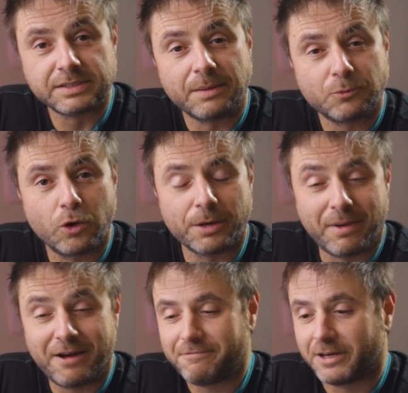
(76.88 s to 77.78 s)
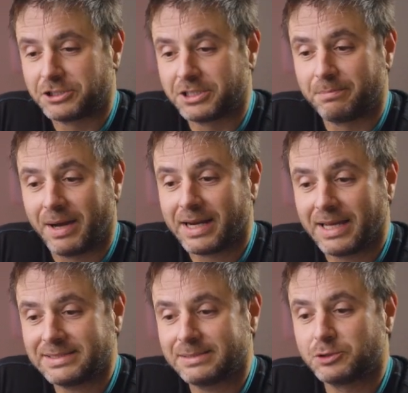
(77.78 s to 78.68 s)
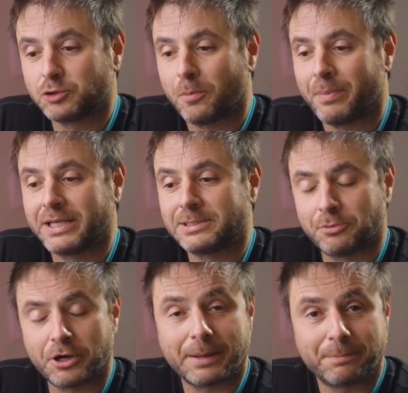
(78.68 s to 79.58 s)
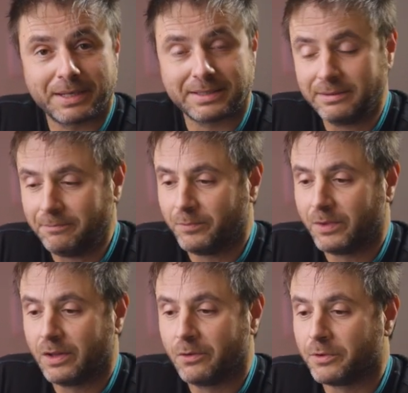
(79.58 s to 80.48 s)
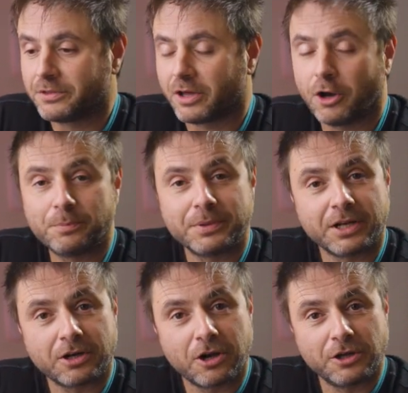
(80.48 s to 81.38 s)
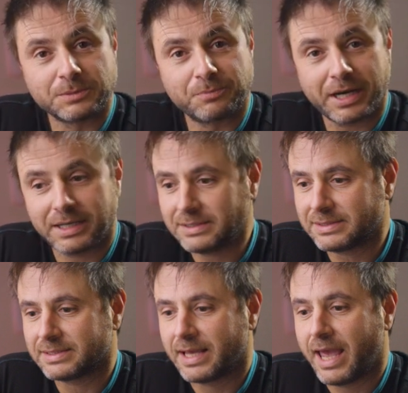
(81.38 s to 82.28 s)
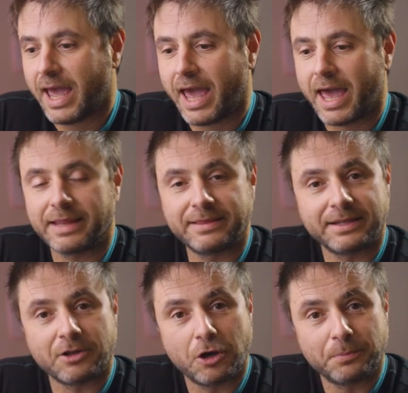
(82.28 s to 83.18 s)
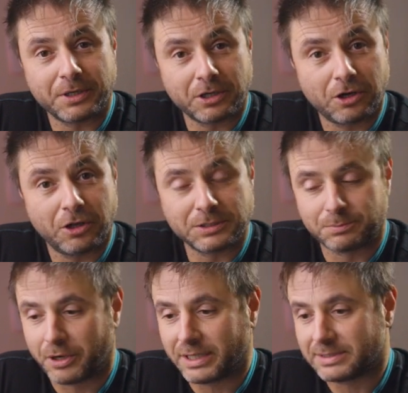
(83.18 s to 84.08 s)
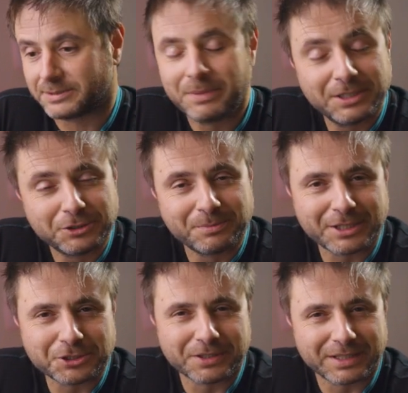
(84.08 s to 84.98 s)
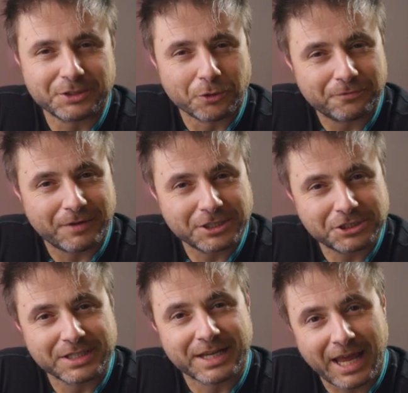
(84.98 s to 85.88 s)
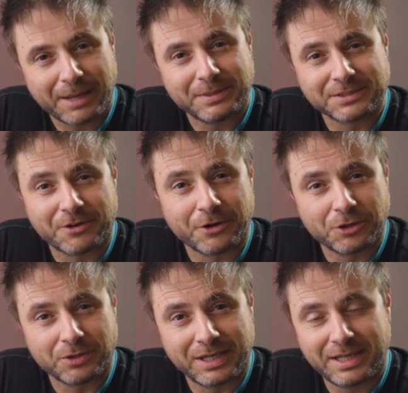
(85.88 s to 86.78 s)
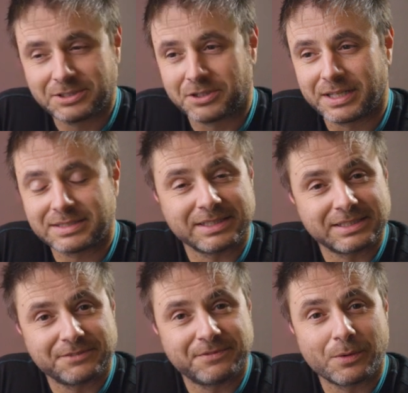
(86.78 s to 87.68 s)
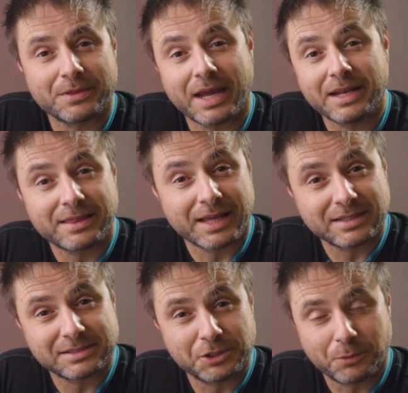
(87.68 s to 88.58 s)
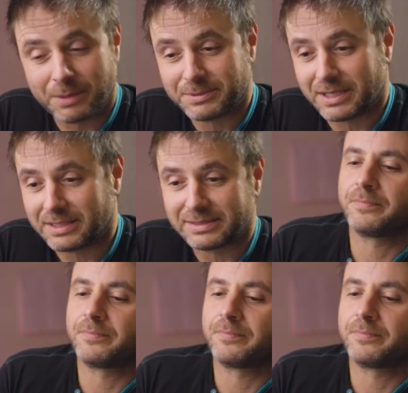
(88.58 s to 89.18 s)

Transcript: So I'm calling my function my custom store page product button with the open and close brackets and then the open and close brace. Please do make sure that your function name is very unique so it doesn't interfere with anything else on your website.